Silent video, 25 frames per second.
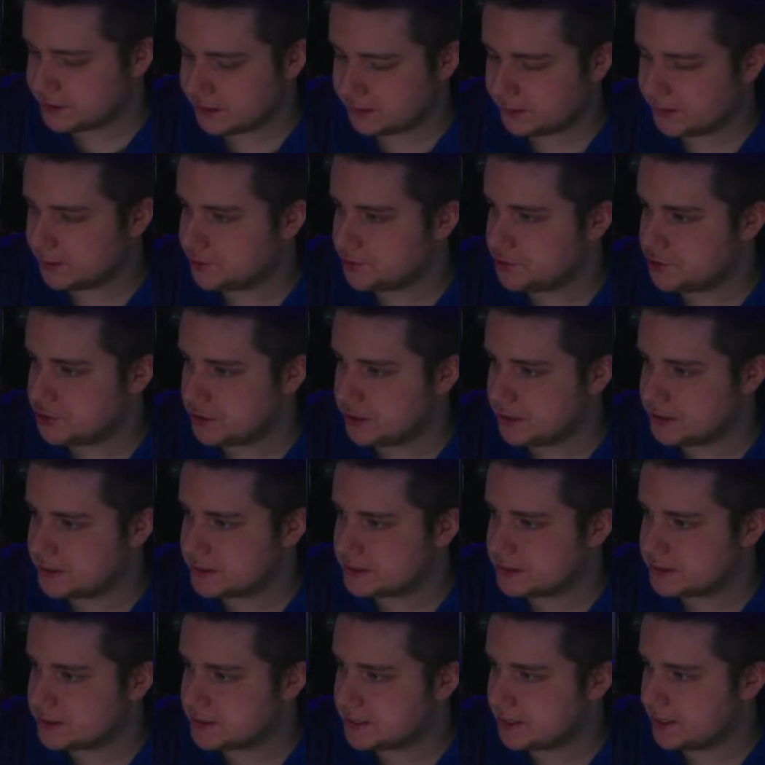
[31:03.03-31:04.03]
they
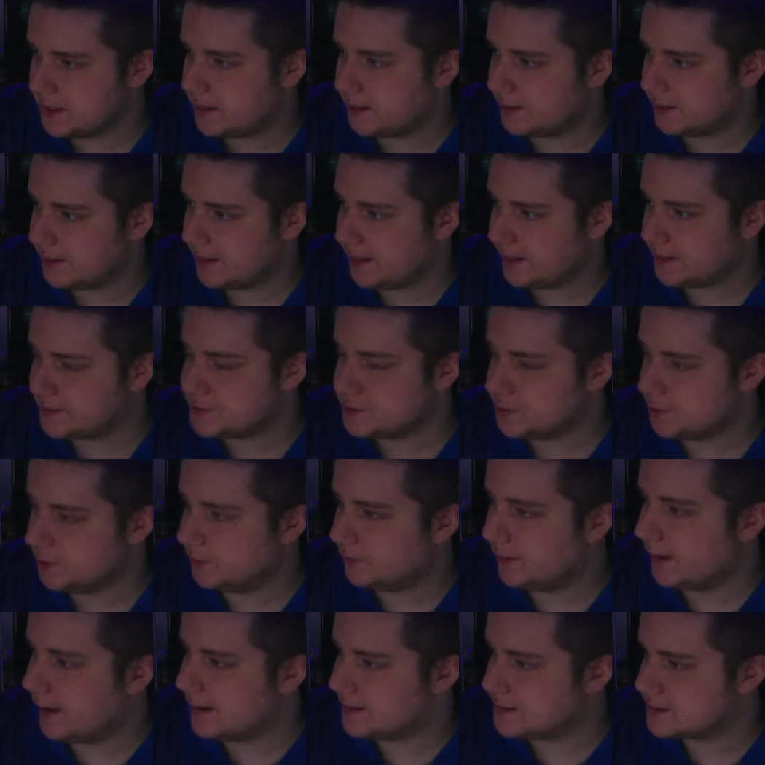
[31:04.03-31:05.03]
just
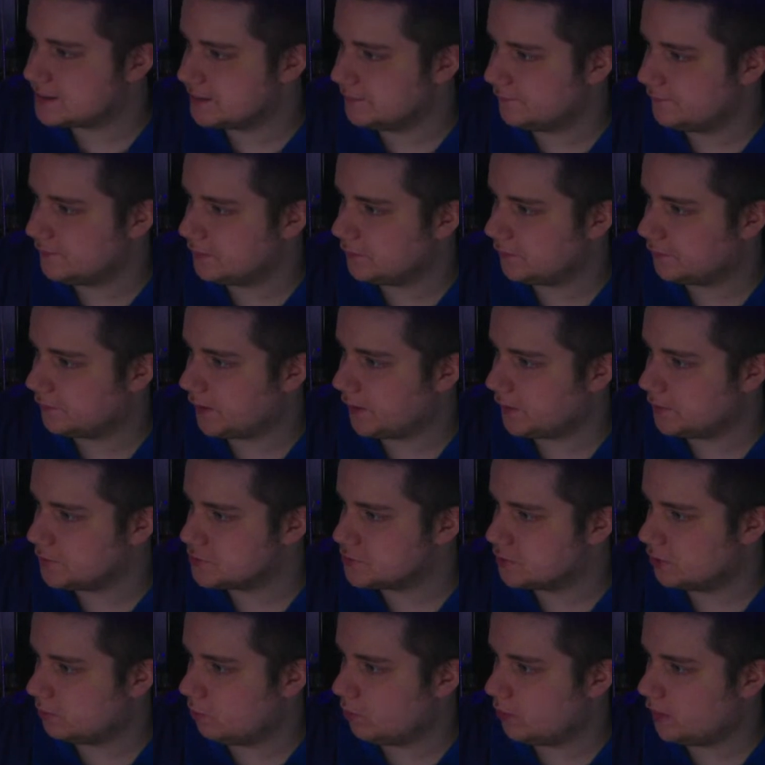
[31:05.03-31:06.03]
canceled that severe
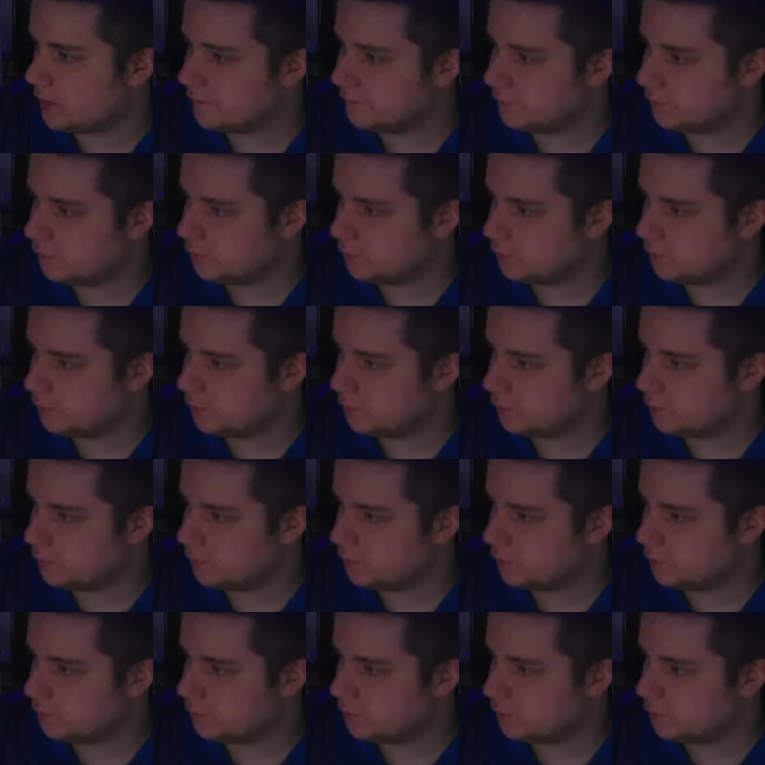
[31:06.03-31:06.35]
thunderstorm warning for